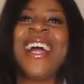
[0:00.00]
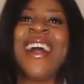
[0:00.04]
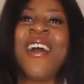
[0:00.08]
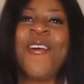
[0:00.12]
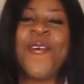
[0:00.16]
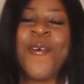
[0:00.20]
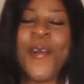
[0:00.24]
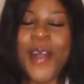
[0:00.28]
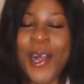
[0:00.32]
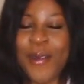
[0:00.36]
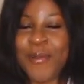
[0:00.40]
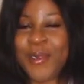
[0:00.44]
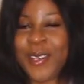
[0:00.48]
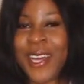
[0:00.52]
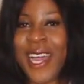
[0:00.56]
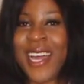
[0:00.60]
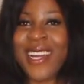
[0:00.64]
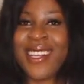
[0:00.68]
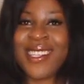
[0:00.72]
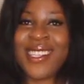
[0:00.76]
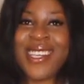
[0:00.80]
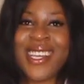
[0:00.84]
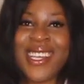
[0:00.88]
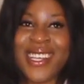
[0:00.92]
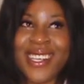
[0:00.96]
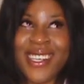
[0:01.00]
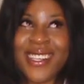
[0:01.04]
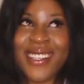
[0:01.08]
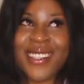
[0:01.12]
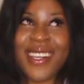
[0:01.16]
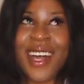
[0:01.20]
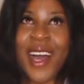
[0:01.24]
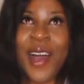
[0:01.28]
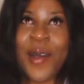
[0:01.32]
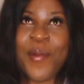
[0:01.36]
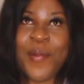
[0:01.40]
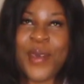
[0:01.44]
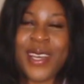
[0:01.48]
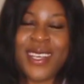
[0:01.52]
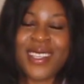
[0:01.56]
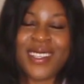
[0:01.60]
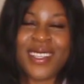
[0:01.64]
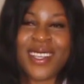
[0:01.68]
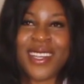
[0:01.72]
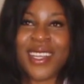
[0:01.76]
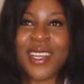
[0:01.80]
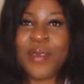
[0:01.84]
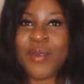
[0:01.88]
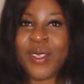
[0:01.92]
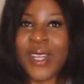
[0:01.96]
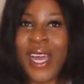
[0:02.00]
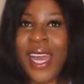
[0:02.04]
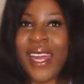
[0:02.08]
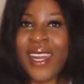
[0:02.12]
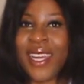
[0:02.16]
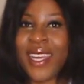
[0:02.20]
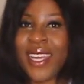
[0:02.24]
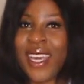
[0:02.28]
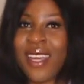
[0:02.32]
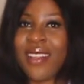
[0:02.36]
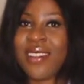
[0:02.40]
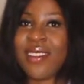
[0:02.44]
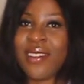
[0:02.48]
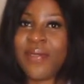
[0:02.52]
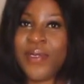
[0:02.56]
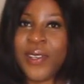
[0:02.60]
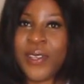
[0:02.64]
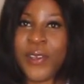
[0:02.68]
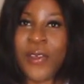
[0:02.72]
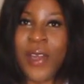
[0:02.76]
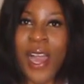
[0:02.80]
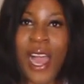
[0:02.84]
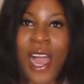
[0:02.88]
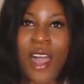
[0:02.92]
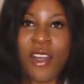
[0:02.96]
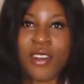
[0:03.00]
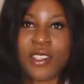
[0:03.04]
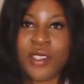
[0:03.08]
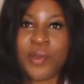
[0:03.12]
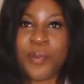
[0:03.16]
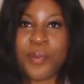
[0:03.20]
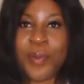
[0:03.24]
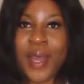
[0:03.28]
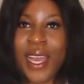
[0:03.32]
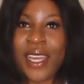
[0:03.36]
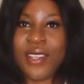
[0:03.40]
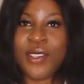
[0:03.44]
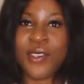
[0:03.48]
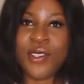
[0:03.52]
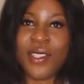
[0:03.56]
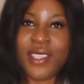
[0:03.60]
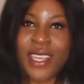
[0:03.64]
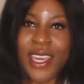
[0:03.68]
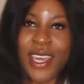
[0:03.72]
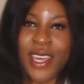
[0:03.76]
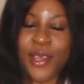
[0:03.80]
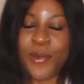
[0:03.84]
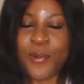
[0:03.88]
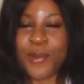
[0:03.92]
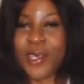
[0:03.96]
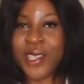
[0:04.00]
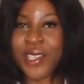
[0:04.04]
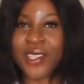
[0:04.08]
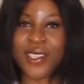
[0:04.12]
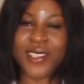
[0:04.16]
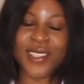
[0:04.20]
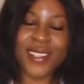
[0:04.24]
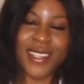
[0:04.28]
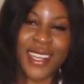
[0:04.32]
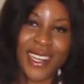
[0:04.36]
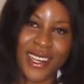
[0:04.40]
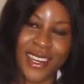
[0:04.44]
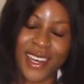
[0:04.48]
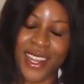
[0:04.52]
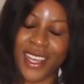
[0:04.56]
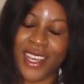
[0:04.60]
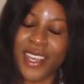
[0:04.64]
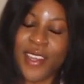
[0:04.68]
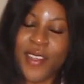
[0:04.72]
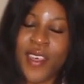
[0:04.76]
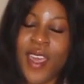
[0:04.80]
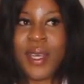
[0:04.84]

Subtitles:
what I'm trying to say is I'm trying to get this video out by today, which is Sunday.